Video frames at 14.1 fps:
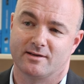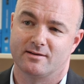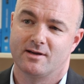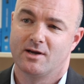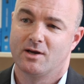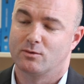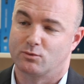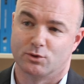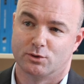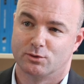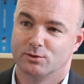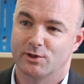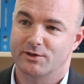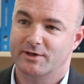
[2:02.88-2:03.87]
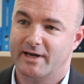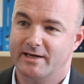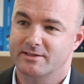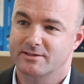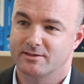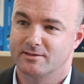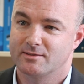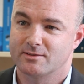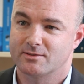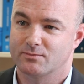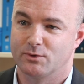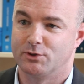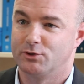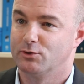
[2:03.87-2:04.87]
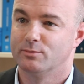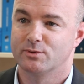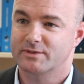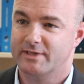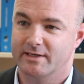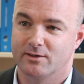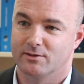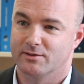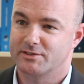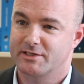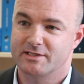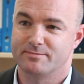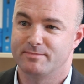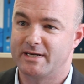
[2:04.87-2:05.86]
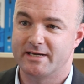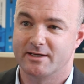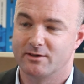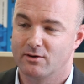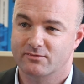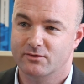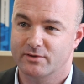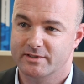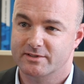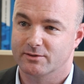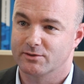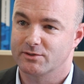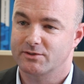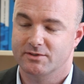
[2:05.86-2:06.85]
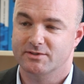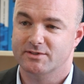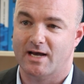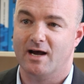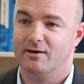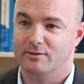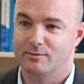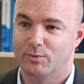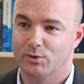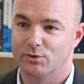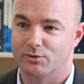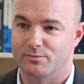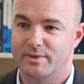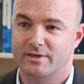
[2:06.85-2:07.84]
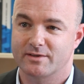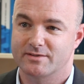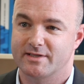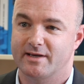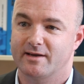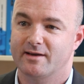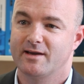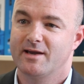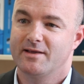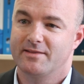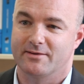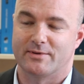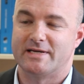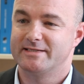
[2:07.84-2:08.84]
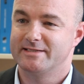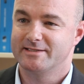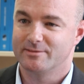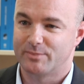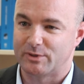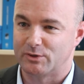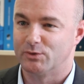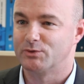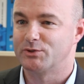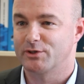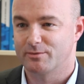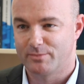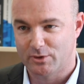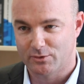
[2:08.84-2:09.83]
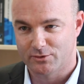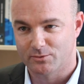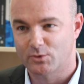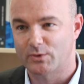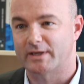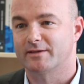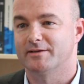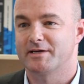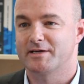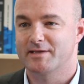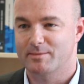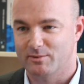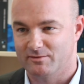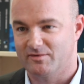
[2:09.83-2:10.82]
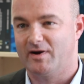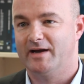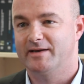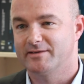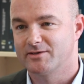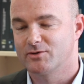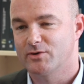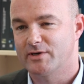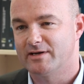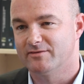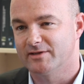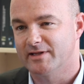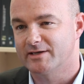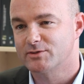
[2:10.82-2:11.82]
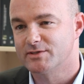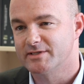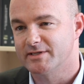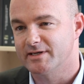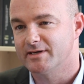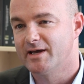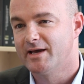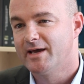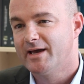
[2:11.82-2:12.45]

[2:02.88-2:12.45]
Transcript: in rural locations, renewable technologies, mini and off-grid solutions are important because they're easy to build, you can build them quickly, they provide a degree of electricity